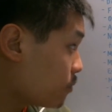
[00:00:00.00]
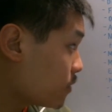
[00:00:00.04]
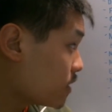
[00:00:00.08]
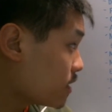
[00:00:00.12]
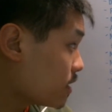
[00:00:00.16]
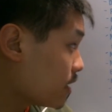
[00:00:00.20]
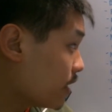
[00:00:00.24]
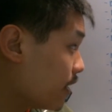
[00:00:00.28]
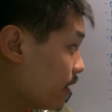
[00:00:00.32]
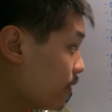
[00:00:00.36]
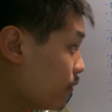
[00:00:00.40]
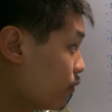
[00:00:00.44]

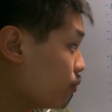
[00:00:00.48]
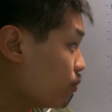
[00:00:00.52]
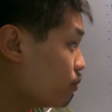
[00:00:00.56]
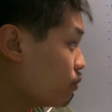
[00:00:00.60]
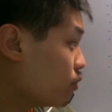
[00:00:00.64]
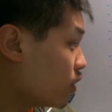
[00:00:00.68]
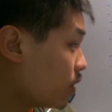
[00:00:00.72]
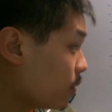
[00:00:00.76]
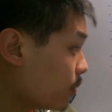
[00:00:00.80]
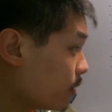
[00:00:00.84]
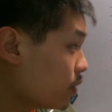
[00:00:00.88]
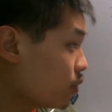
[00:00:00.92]

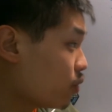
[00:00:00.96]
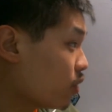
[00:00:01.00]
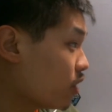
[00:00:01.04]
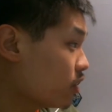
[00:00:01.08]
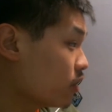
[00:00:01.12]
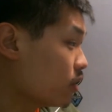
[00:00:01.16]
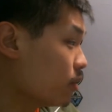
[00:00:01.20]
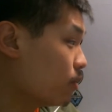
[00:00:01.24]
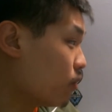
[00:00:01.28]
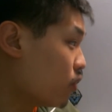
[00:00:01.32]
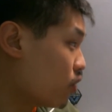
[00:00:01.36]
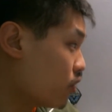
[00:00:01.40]
probably one of
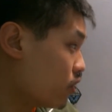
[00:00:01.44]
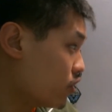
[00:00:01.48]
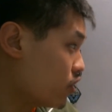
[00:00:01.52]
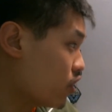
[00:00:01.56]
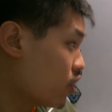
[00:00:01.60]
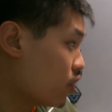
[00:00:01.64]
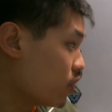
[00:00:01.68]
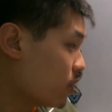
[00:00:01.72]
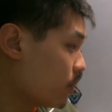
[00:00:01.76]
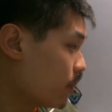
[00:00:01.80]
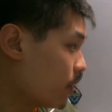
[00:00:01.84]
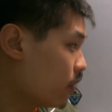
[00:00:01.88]
the more
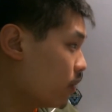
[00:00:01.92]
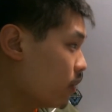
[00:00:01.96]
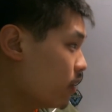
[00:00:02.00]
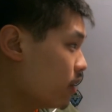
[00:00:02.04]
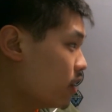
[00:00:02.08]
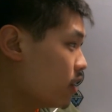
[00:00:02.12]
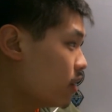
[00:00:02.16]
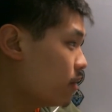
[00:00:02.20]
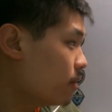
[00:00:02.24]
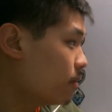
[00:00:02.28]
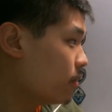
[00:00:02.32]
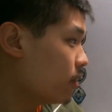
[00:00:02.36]
notable
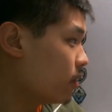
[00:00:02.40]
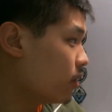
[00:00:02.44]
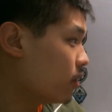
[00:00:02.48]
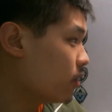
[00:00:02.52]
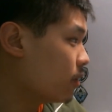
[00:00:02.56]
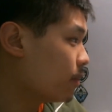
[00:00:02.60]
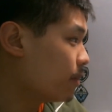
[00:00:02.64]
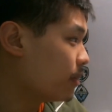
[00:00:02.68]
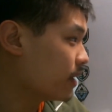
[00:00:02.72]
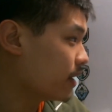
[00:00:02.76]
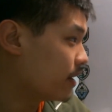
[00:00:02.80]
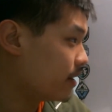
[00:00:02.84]
ball
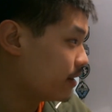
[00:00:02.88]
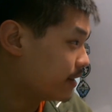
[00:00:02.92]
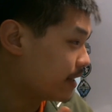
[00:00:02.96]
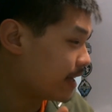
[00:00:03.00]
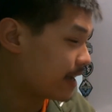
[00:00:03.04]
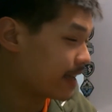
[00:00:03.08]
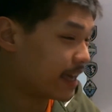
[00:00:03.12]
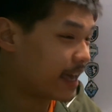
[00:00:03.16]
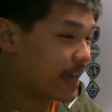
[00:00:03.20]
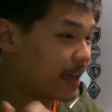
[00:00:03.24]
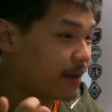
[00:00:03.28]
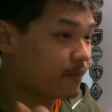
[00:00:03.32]
player that
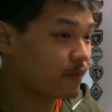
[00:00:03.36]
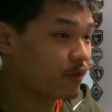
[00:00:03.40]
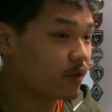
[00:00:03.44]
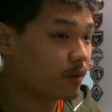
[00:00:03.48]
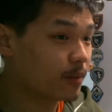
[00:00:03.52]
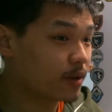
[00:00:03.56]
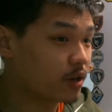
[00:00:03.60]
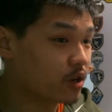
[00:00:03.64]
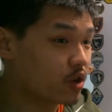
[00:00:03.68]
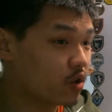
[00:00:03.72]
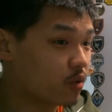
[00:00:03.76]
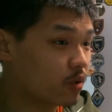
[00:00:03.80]
came from a
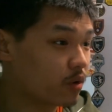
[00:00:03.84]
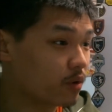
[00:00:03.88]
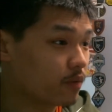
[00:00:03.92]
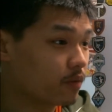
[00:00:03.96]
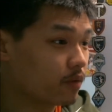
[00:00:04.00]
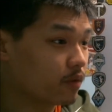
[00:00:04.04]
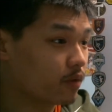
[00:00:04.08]
note,